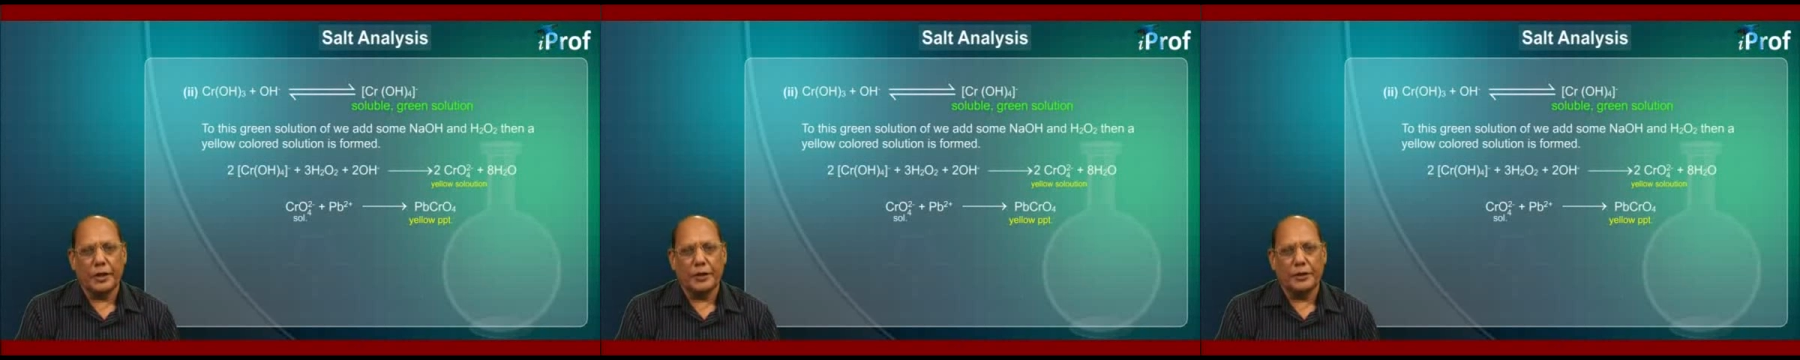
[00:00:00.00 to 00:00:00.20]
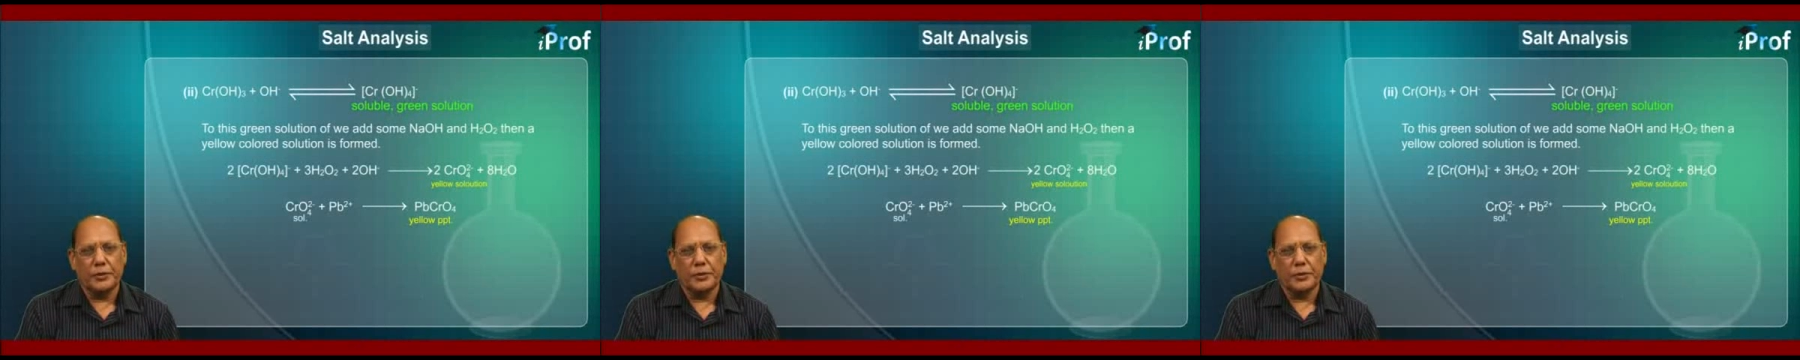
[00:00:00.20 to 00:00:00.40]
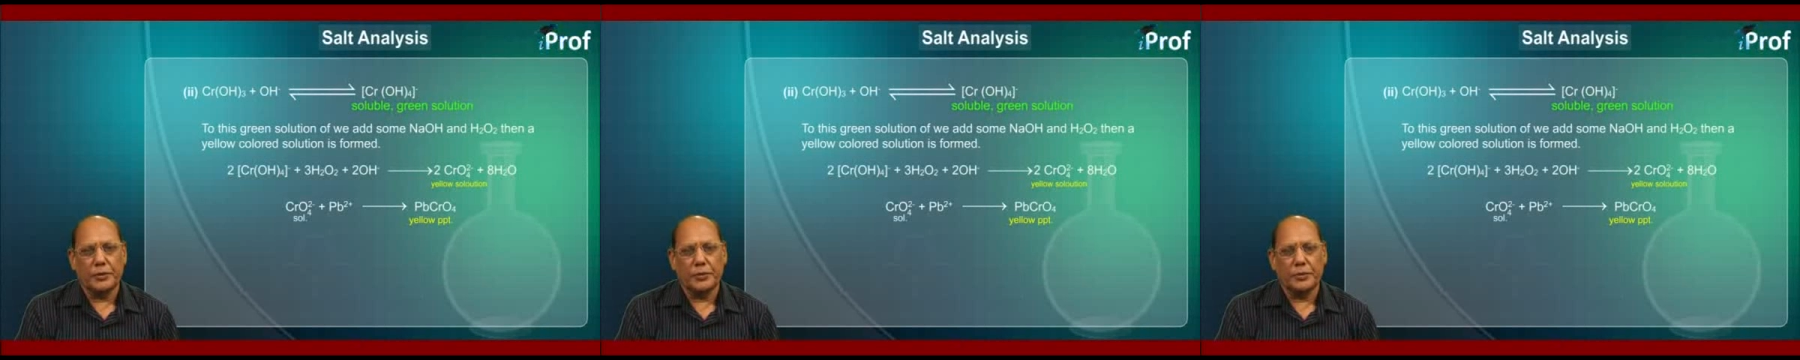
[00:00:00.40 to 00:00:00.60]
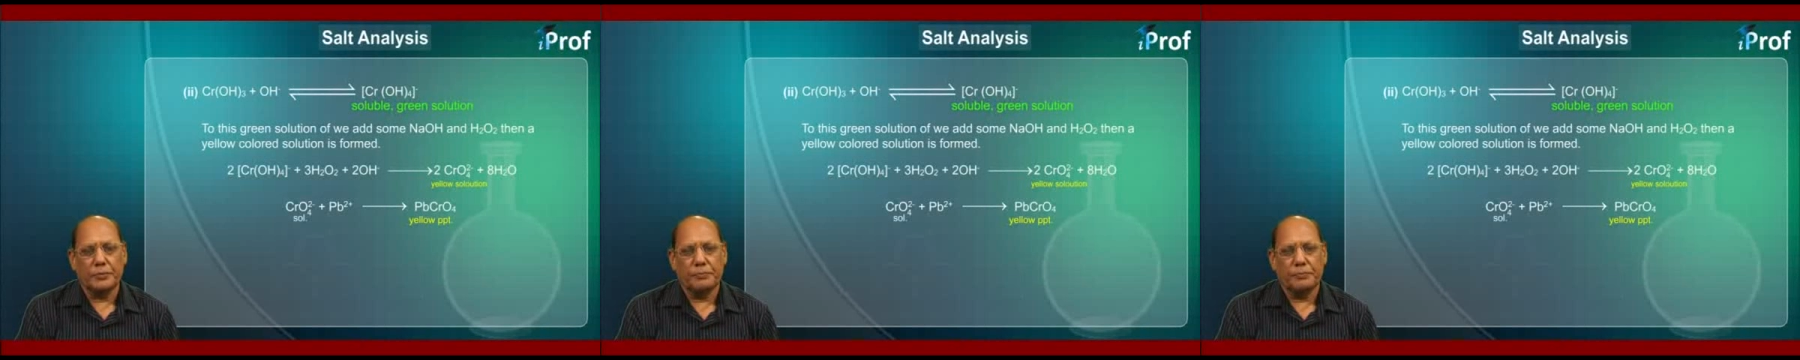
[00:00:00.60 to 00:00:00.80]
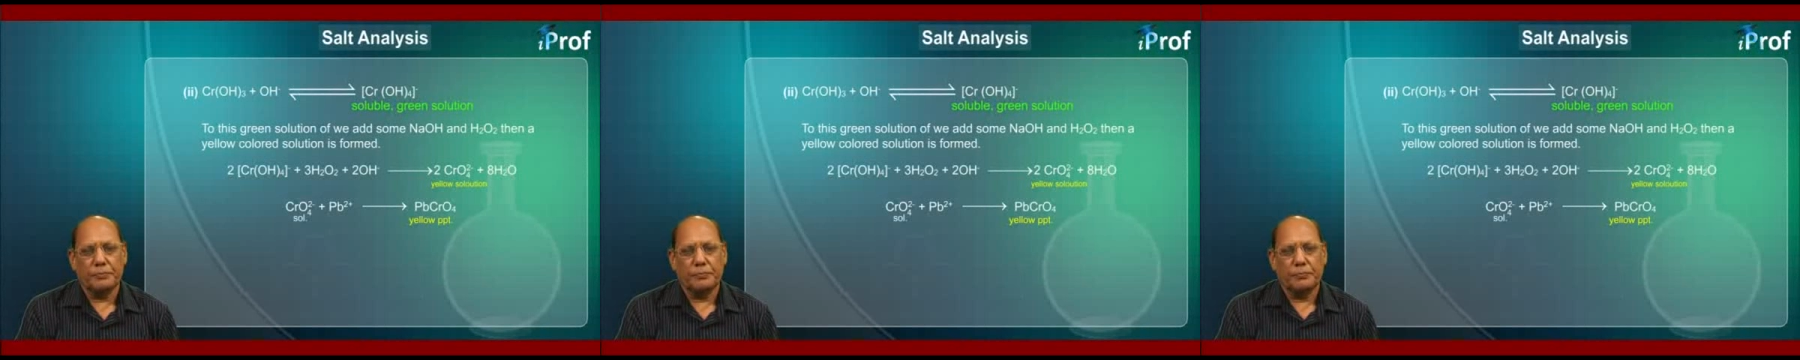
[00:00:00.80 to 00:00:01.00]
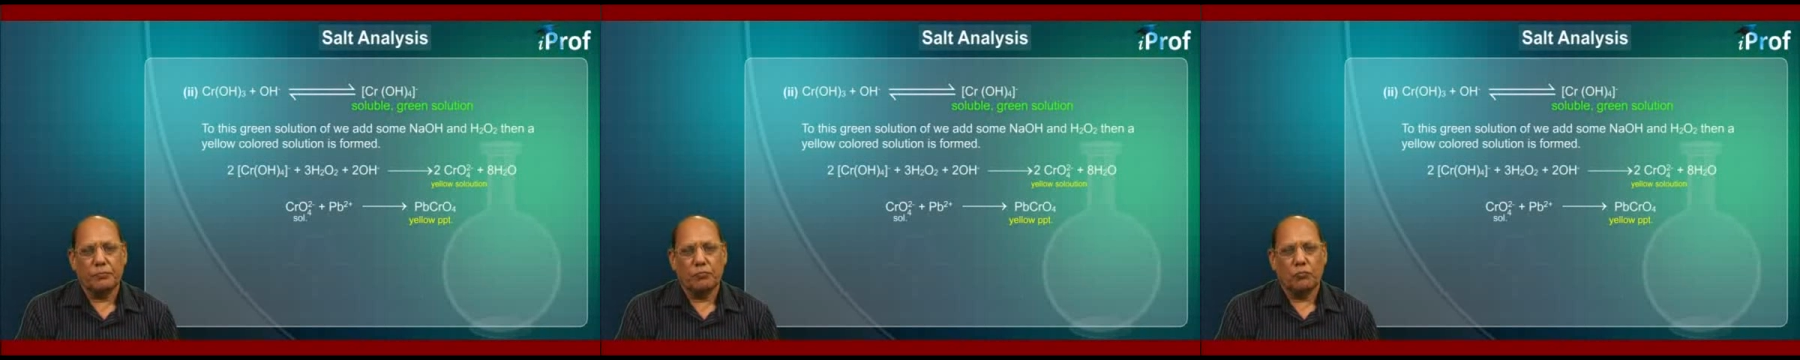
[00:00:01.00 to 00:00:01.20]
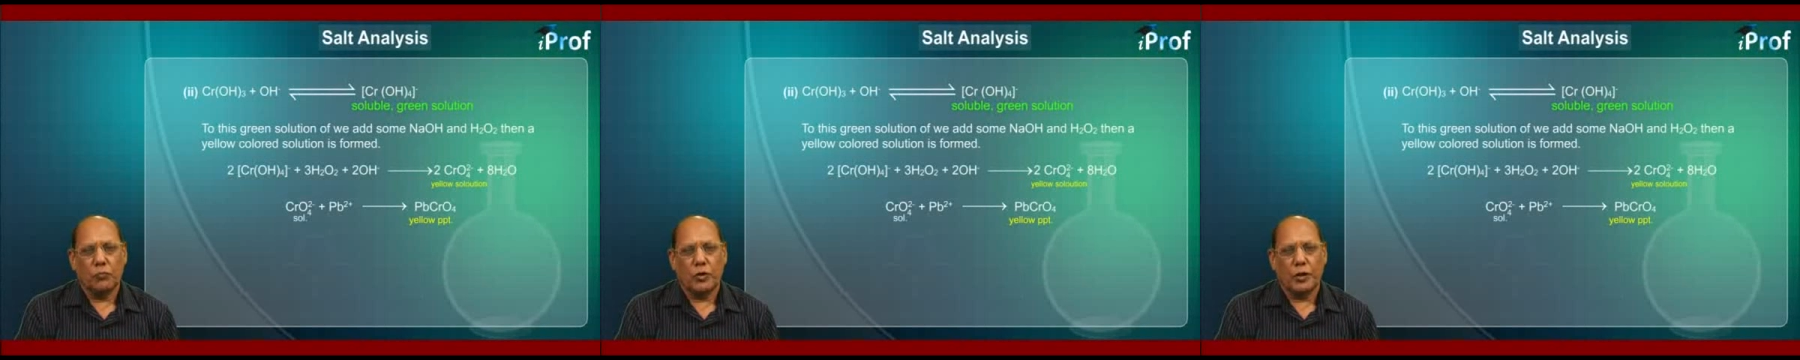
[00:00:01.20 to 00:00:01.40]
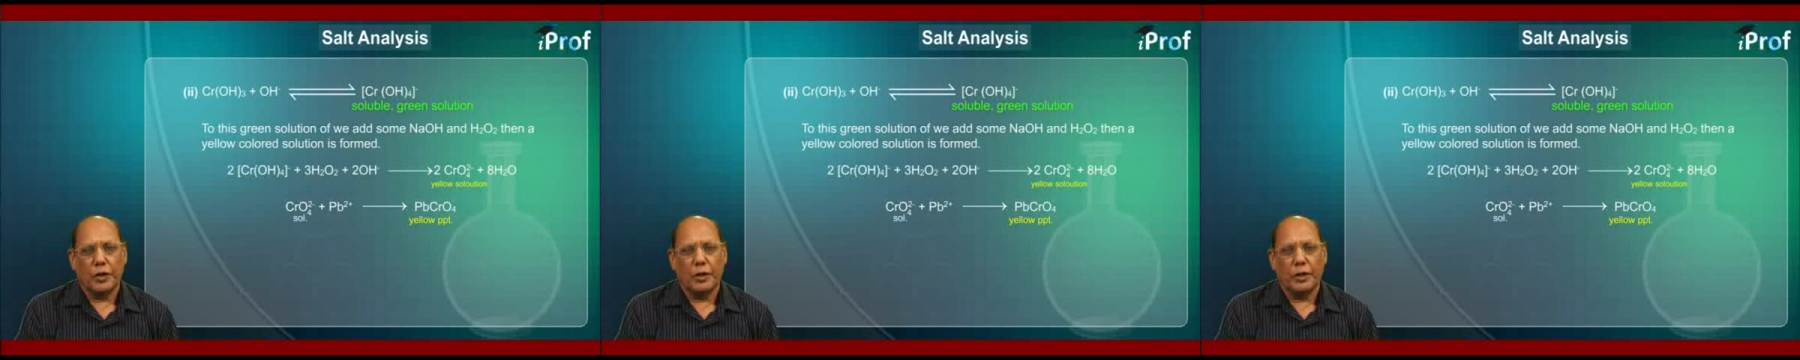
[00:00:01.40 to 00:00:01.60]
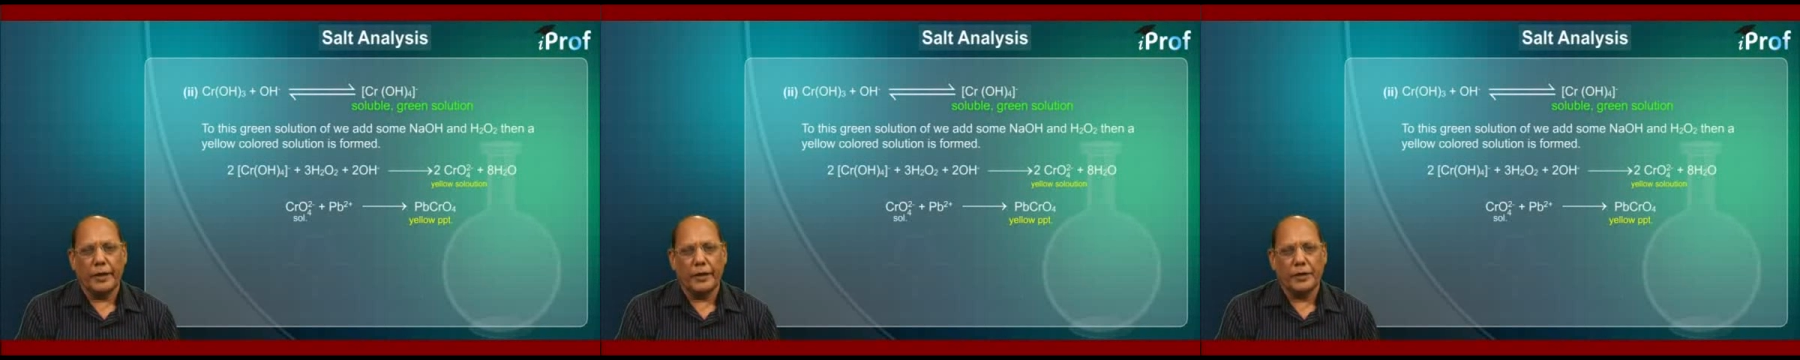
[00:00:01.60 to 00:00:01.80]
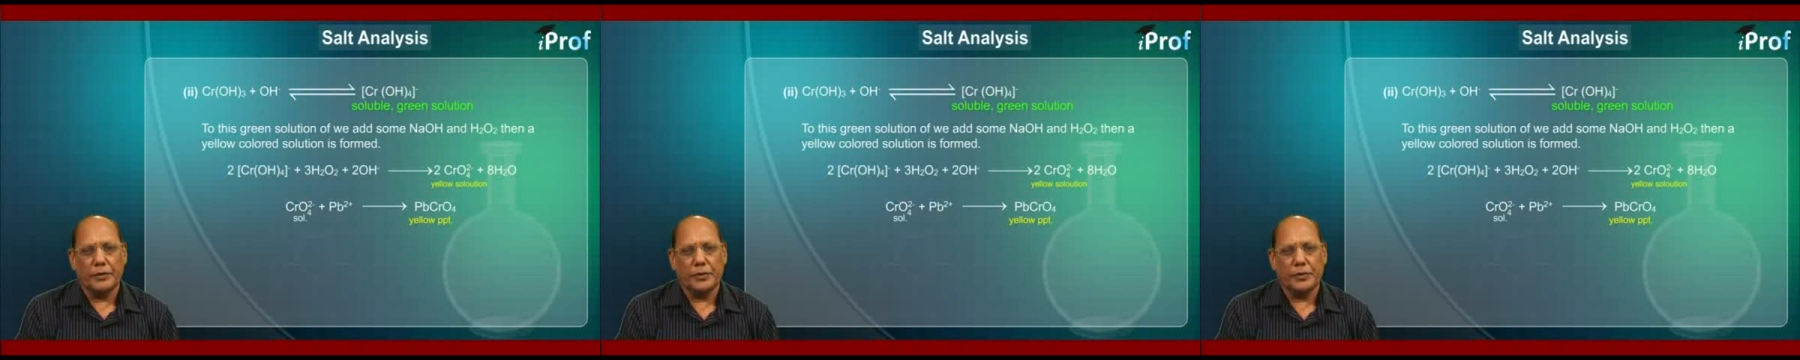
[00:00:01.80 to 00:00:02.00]
ions in
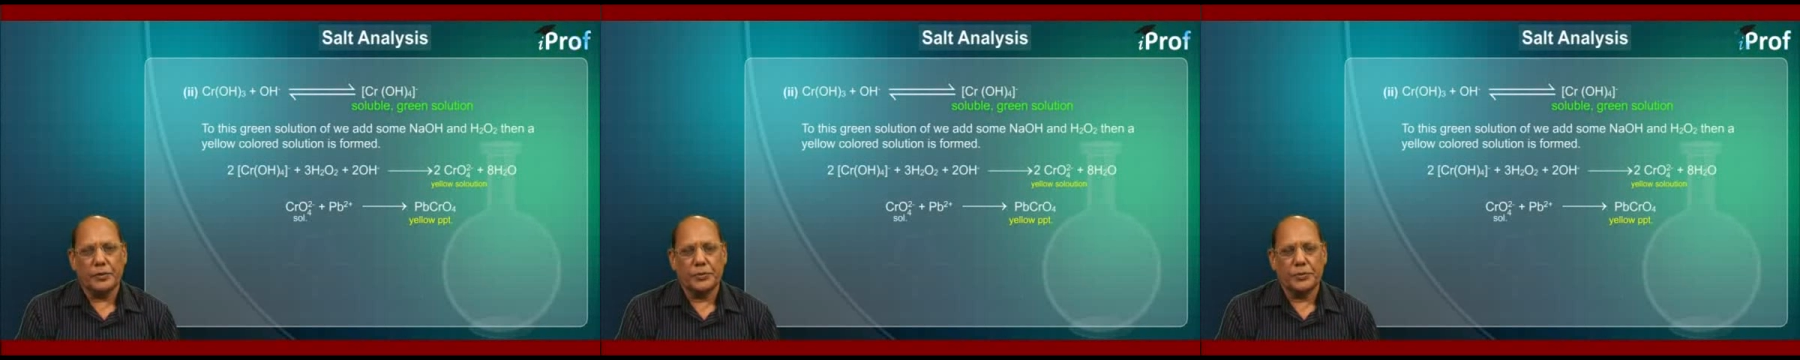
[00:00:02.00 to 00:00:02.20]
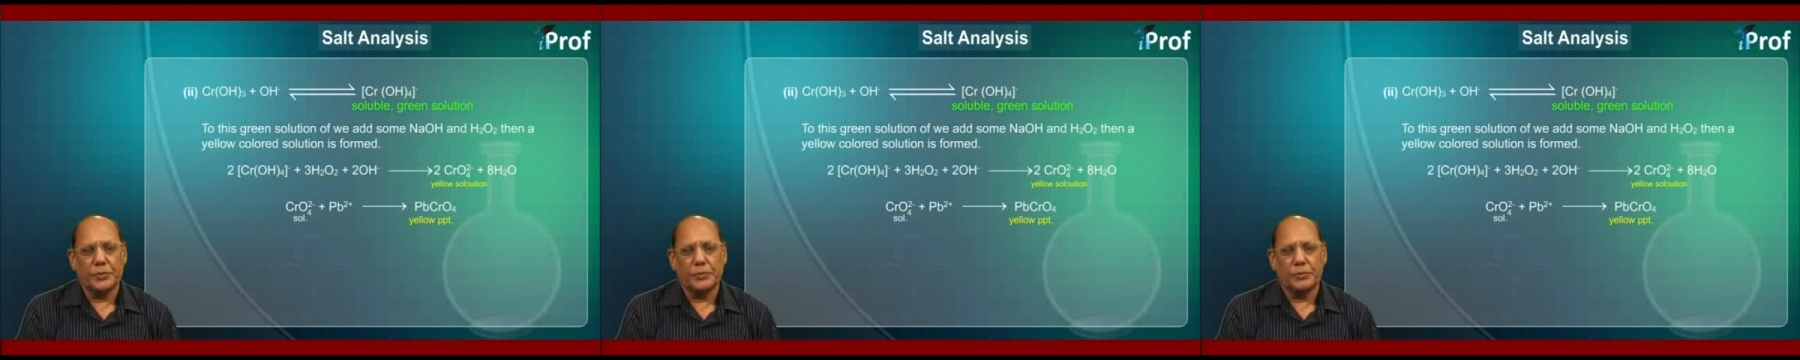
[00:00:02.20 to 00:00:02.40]
excess.